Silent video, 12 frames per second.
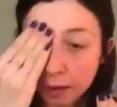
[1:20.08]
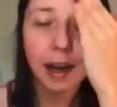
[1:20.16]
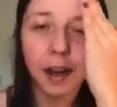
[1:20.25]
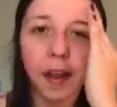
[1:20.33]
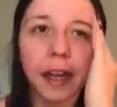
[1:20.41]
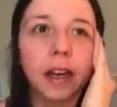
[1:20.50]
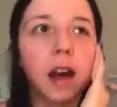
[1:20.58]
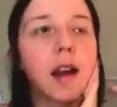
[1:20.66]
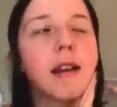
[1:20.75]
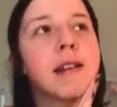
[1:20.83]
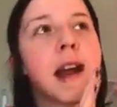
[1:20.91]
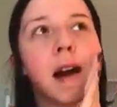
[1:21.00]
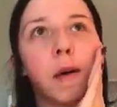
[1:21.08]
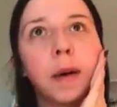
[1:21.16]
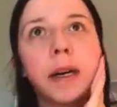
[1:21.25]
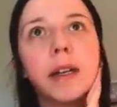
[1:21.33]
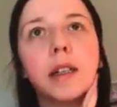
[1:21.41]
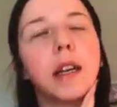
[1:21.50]
I think
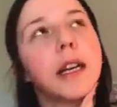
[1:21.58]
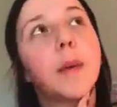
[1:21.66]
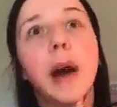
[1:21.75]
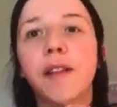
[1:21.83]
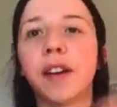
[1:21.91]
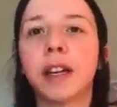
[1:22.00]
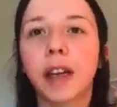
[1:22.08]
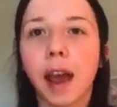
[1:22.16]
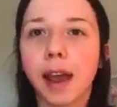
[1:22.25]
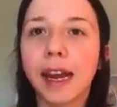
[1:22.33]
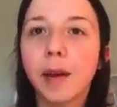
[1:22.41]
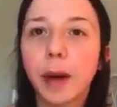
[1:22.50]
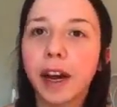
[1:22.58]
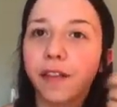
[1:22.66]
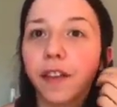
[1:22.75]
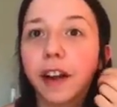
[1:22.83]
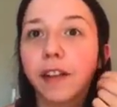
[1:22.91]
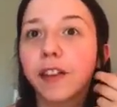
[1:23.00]
now we're having like a heat
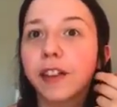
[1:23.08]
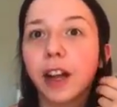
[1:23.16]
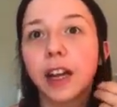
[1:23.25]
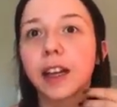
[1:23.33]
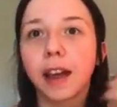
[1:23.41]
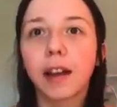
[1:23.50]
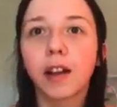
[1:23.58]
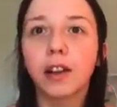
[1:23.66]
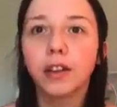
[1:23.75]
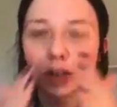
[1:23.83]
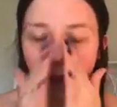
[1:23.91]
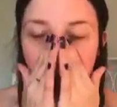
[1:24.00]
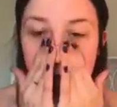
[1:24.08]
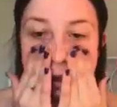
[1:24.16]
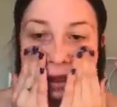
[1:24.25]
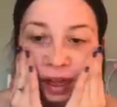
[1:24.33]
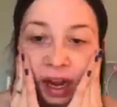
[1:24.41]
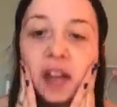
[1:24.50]
wave here in like England,
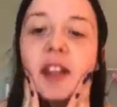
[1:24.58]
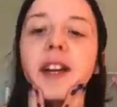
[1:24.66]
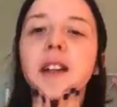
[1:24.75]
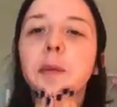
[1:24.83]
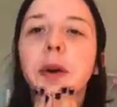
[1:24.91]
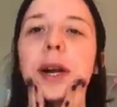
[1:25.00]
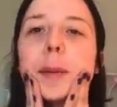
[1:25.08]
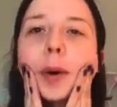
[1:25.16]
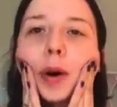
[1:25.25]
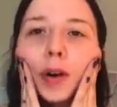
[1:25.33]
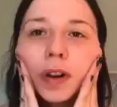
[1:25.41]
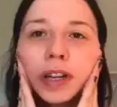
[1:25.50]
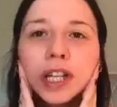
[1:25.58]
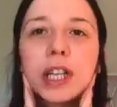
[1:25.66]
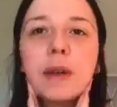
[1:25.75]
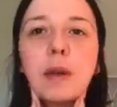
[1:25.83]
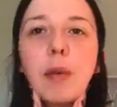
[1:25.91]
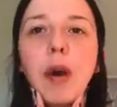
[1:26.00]
I think it's pretty important
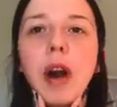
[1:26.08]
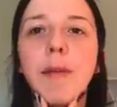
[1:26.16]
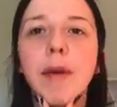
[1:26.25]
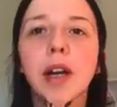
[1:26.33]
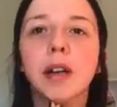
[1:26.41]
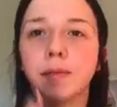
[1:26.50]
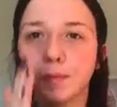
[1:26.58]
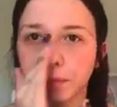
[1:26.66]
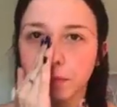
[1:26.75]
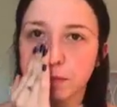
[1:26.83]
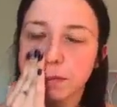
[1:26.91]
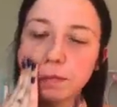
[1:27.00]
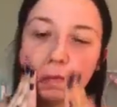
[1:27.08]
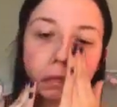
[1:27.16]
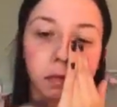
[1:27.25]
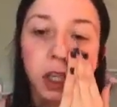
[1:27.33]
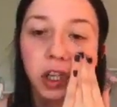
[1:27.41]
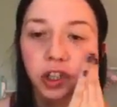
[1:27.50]
to use a primer
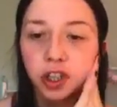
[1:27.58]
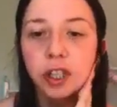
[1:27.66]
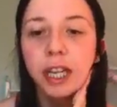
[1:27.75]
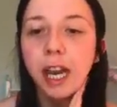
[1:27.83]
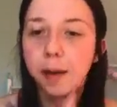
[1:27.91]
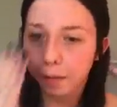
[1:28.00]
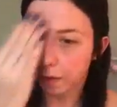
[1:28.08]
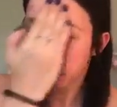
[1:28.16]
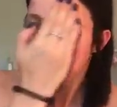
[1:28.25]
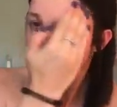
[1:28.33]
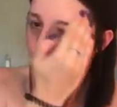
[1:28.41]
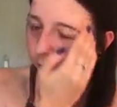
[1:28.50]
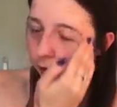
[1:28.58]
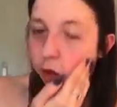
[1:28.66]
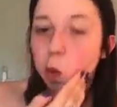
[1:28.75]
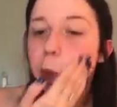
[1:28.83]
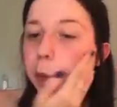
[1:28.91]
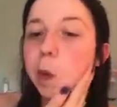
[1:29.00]
just to keep
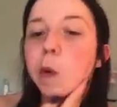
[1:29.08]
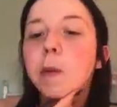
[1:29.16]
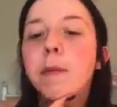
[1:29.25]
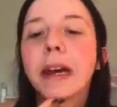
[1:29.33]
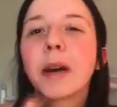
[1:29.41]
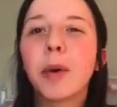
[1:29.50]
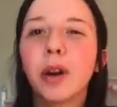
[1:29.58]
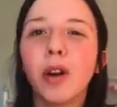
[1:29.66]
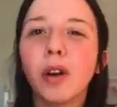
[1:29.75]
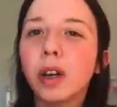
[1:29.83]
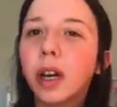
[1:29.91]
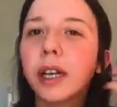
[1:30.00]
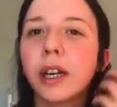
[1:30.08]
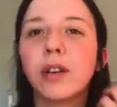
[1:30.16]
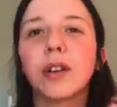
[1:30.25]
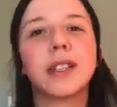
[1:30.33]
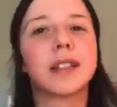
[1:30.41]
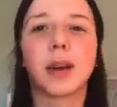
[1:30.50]
makeup on longer,
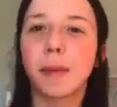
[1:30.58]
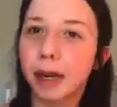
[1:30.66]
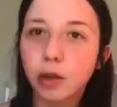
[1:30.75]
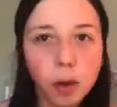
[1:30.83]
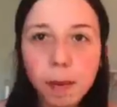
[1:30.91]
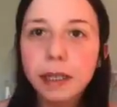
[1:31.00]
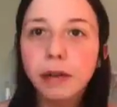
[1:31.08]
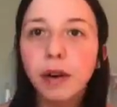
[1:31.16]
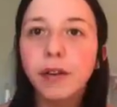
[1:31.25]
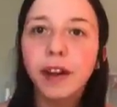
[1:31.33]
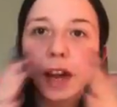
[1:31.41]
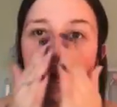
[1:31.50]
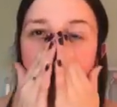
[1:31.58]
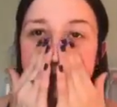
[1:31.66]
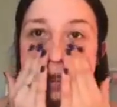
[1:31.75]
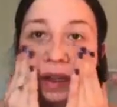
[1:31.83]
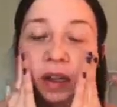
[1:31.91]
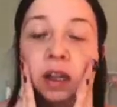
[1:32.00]
because it's going to be like dripping down our
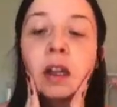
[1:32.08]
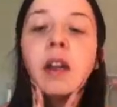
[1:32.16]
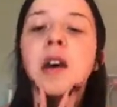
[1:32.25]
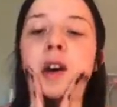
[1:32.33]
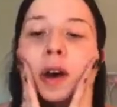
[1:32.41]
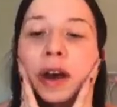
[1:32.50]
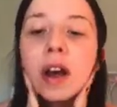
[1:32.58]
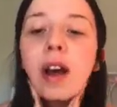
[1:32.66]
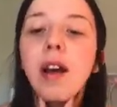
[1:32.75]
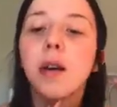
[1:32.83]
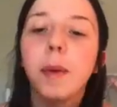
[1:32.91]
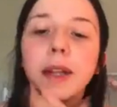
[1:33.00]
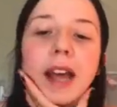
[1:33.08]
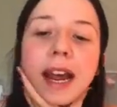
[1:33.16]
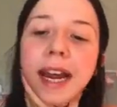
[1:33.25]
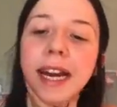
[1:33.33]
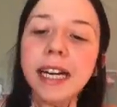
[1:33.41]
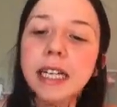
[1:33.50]
face with the
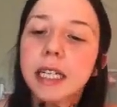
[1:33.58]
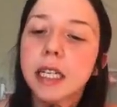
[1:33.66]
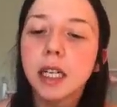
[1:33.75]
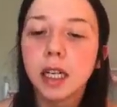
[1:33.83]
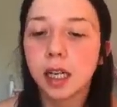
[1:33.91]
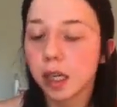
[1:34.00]
heat.